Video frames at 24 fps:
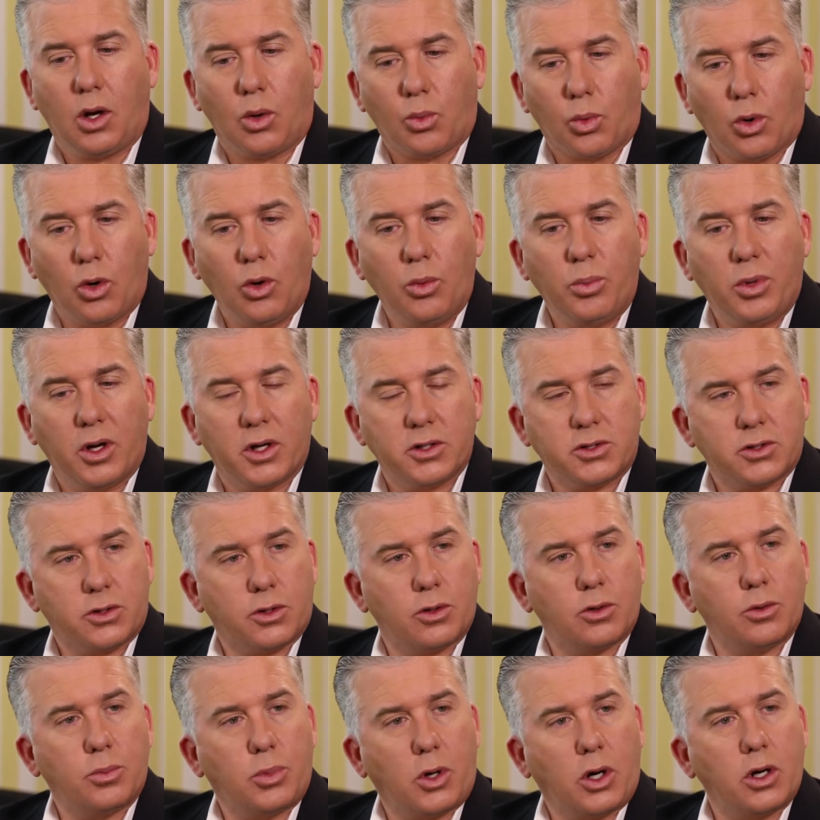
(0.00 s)
robust
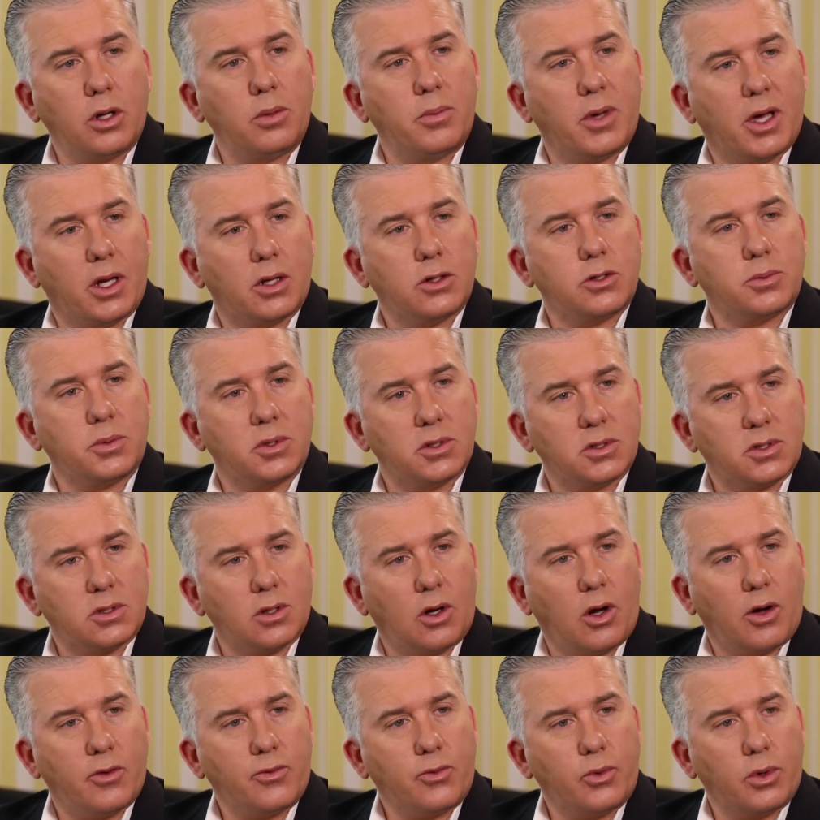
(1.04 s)
third-party management
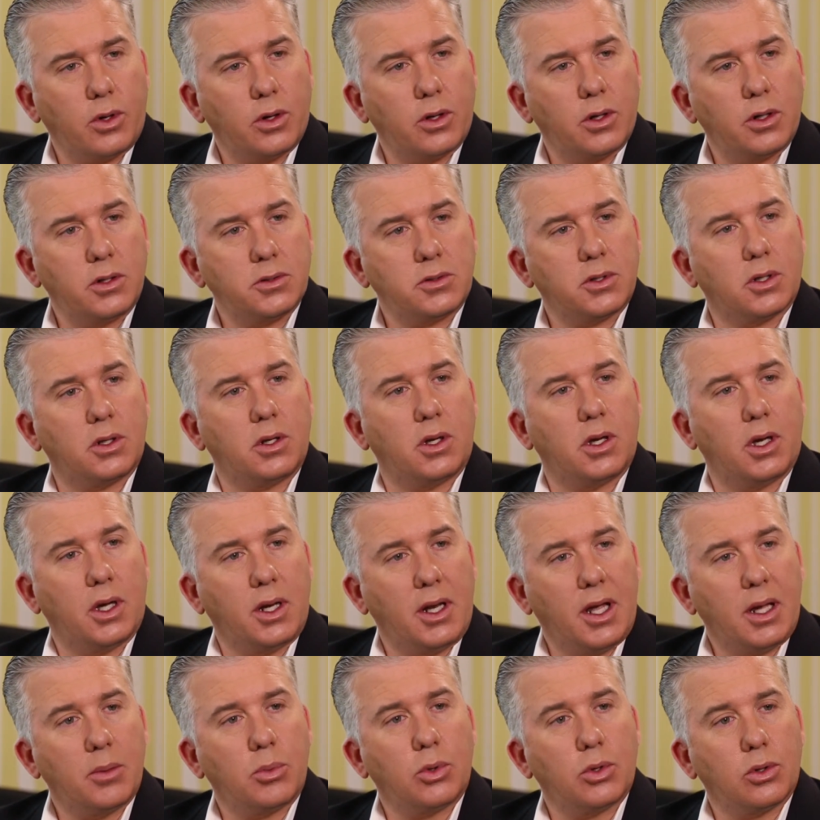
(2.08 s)
software is going to
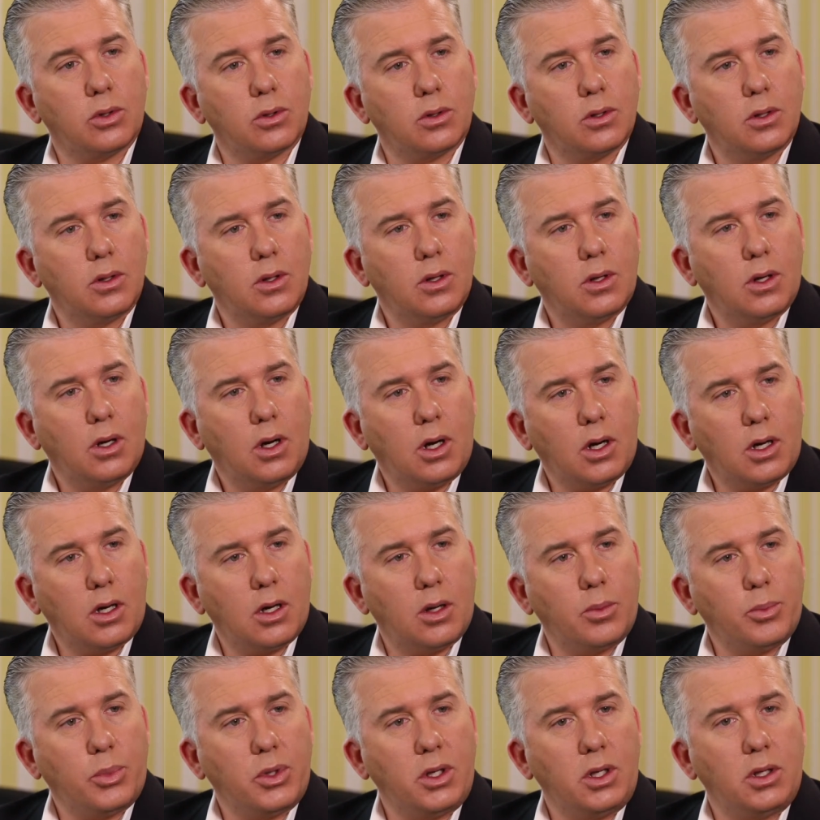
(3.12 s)
enable a
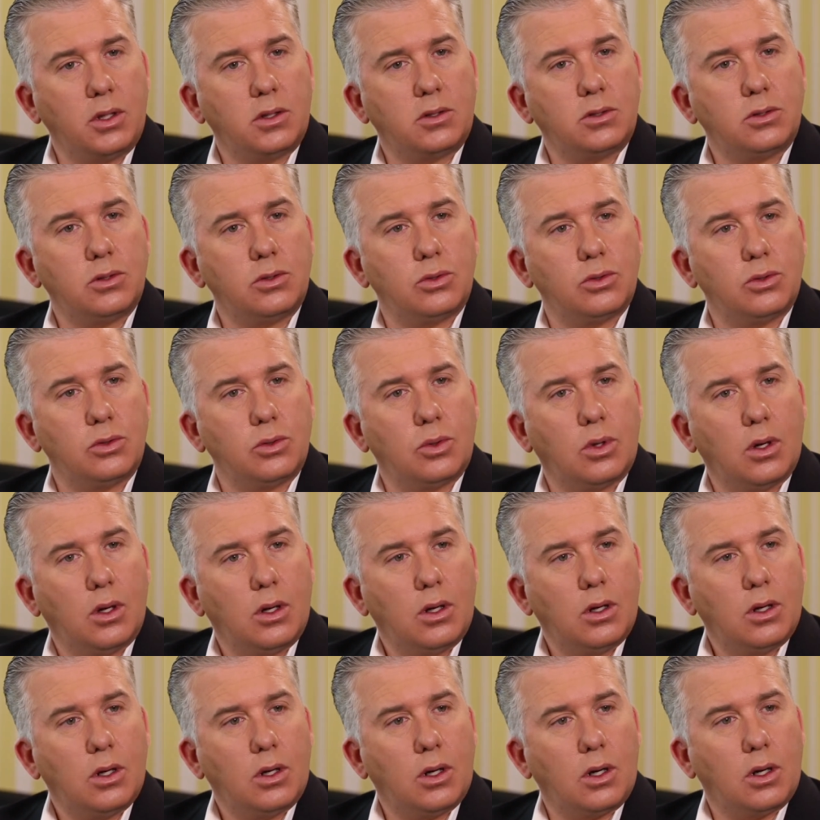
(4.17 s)
company to
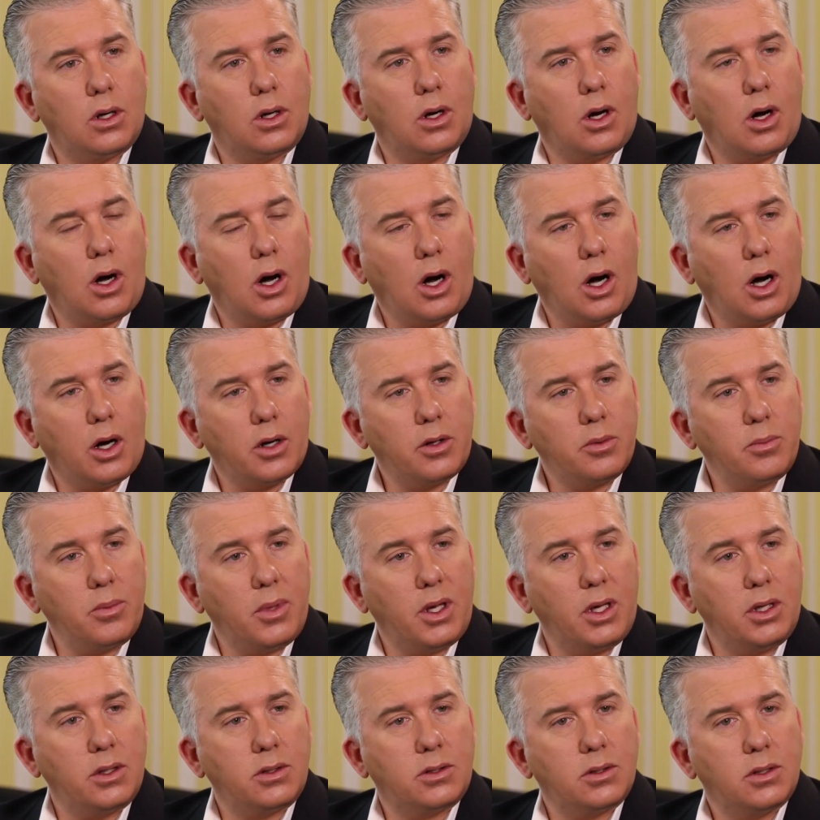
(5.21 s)

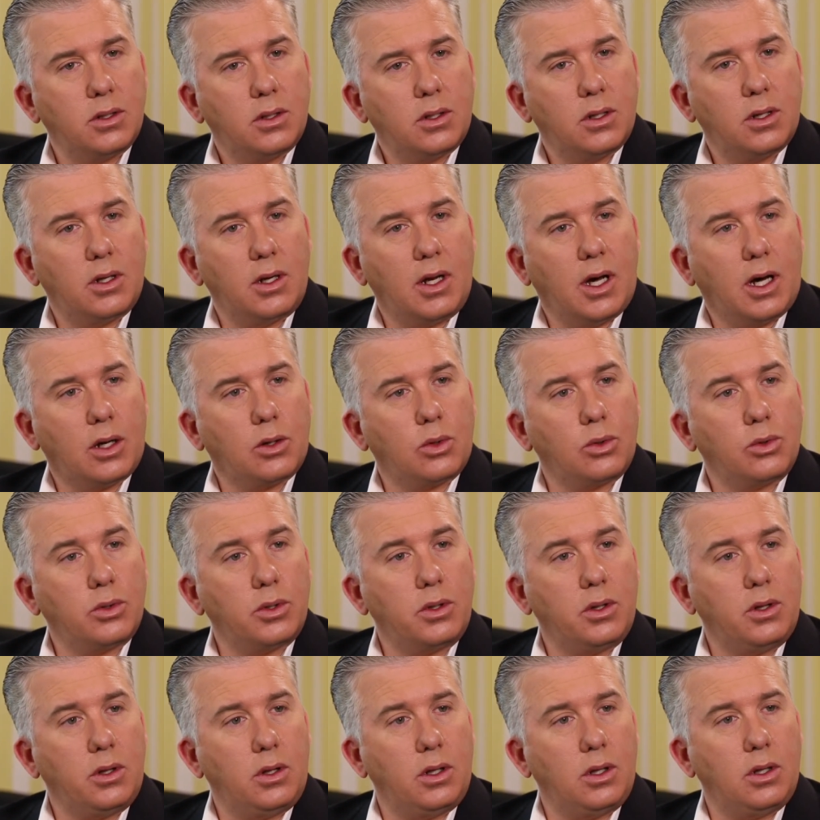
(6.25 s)
automate not
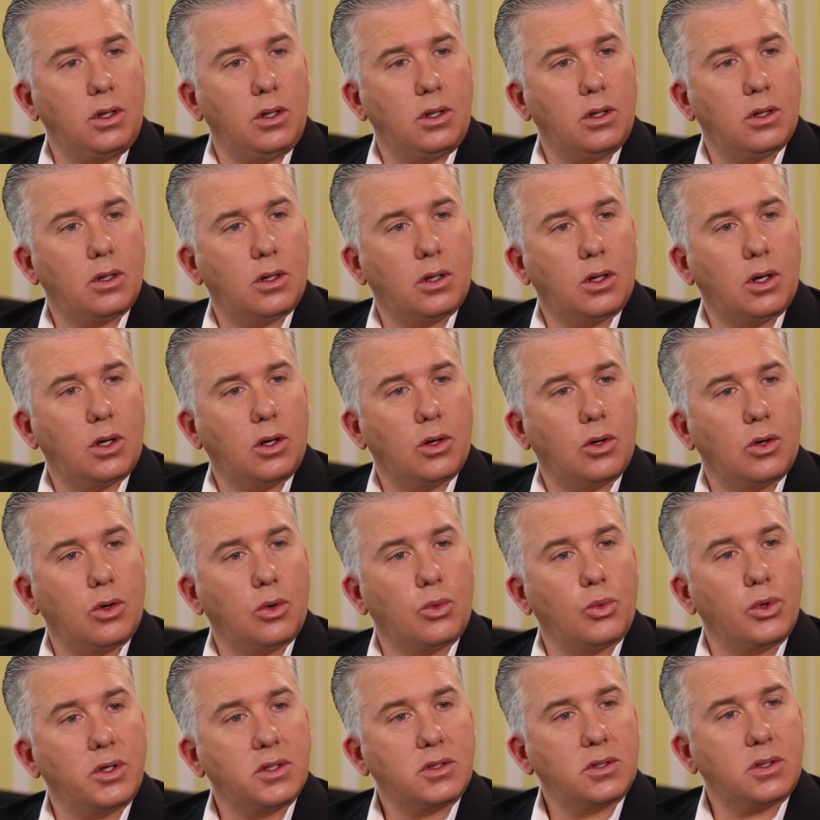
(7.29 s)
only the
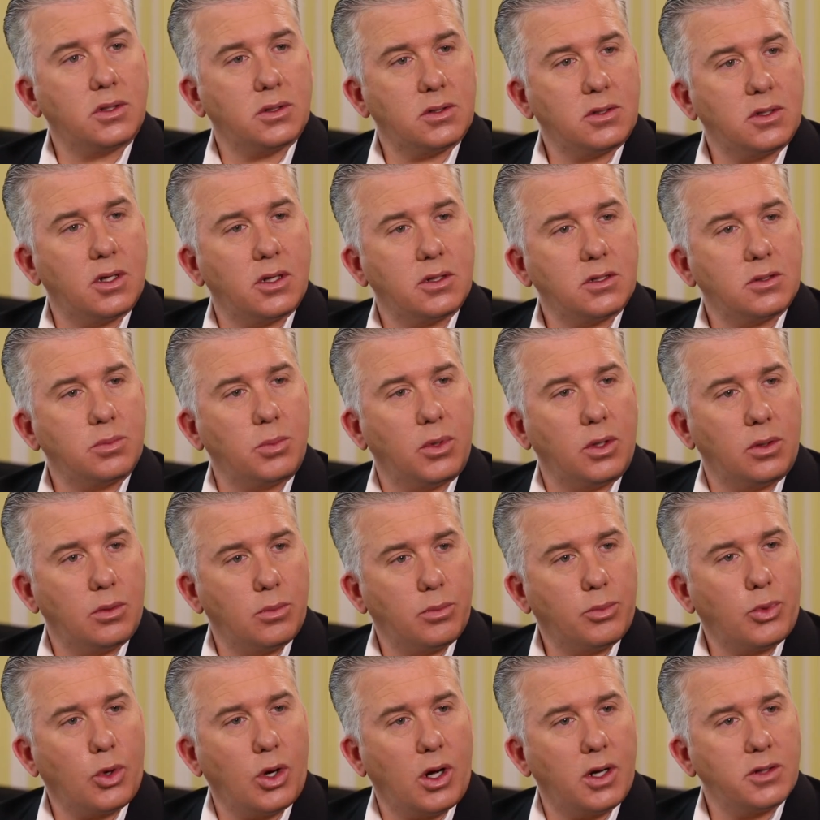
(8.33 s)
risk
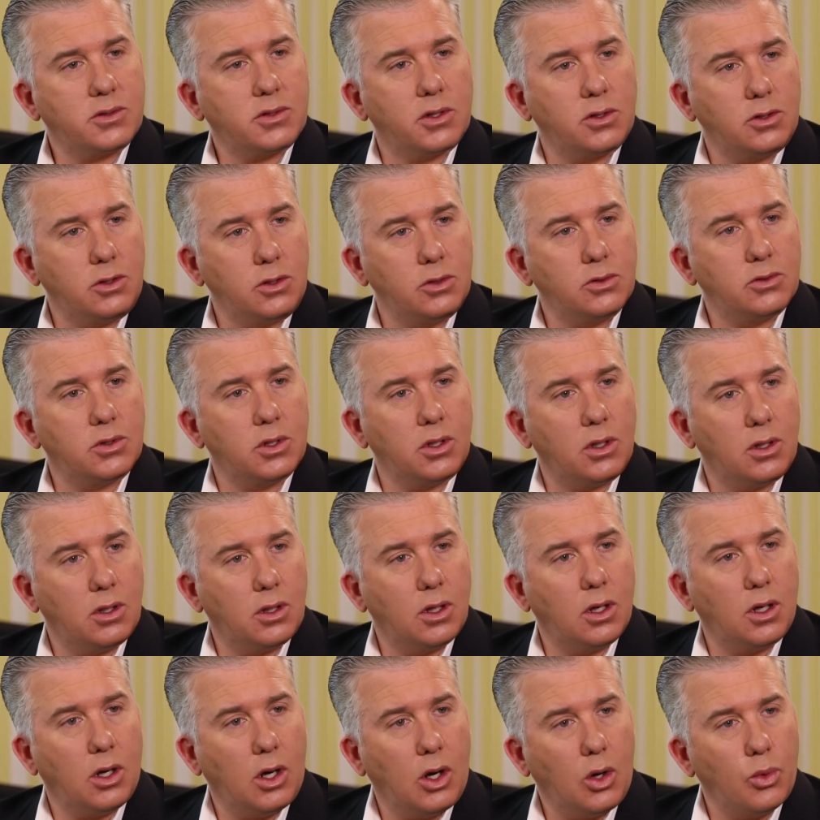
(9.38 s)
assessment process
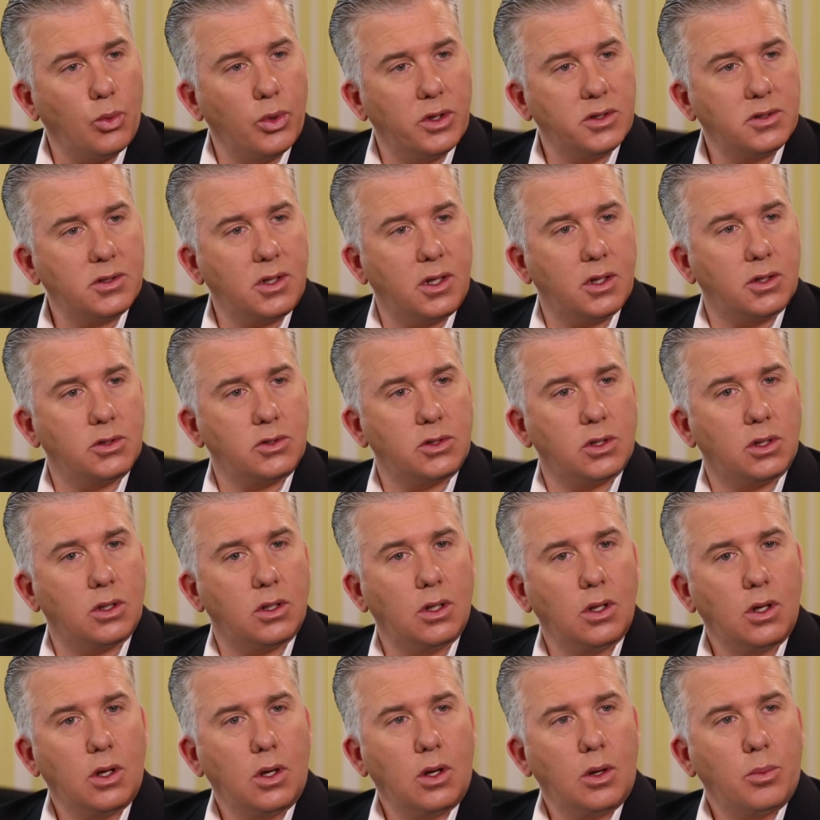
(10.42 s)
using a risk engine,
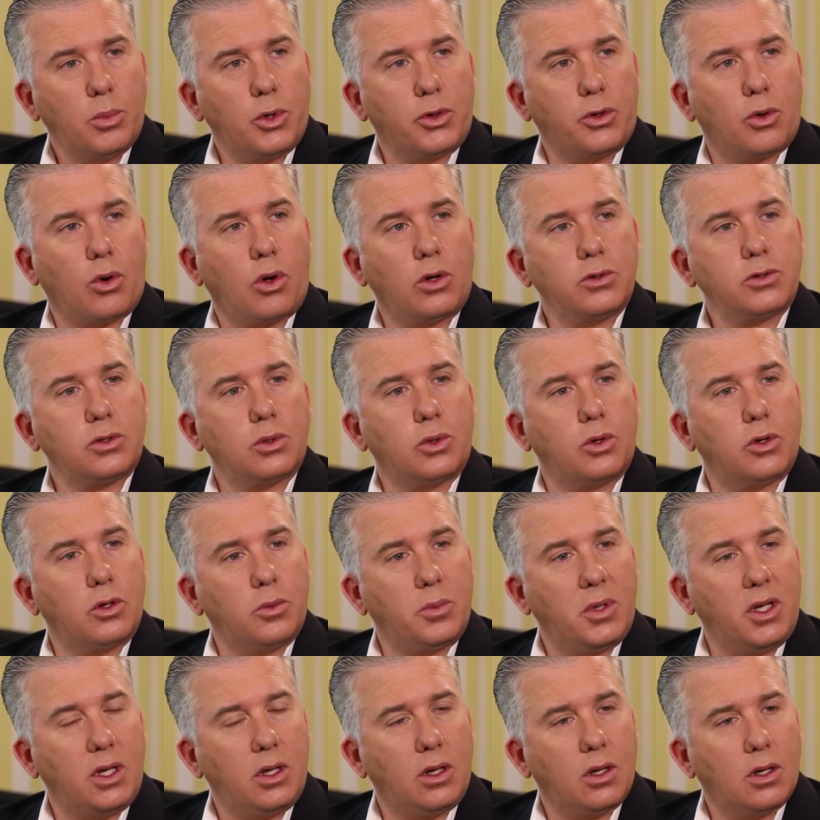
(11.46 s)
but they're also going to
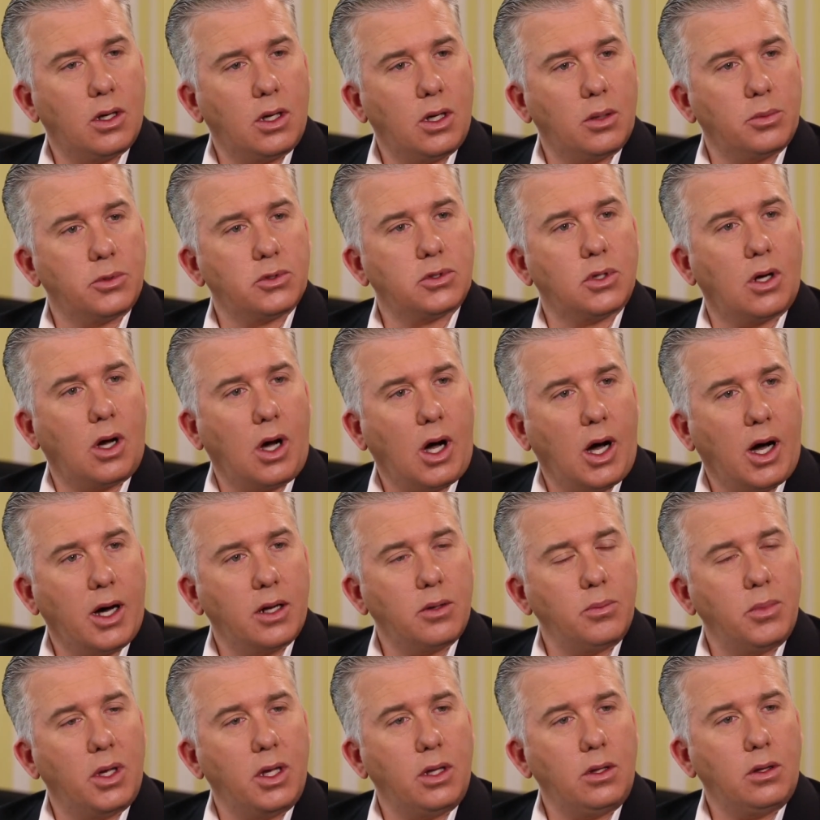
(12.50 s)
be able to
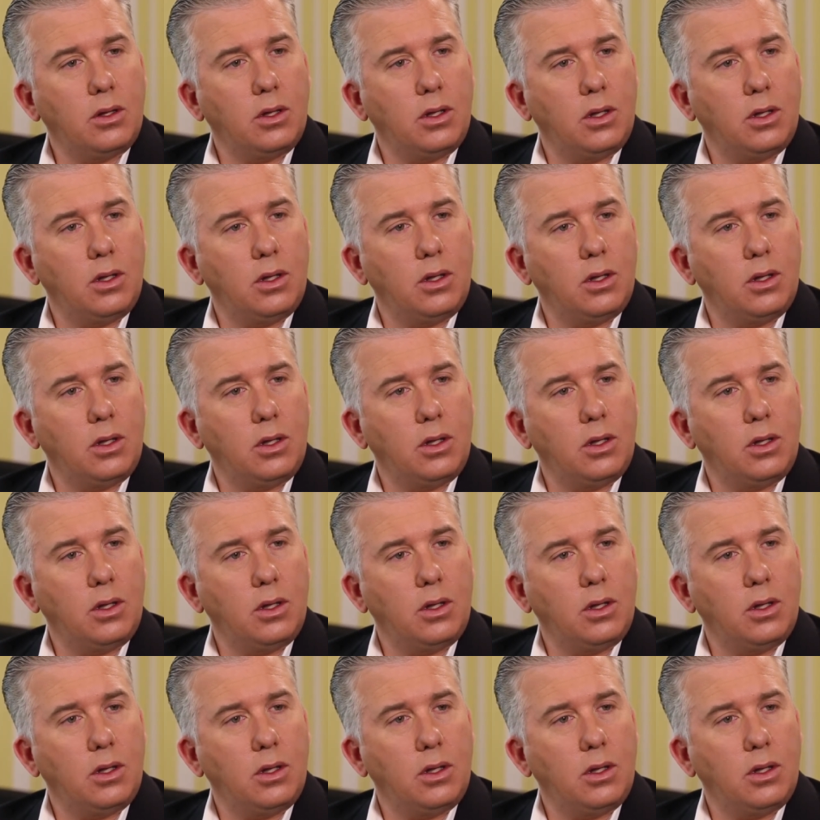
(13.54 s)
automate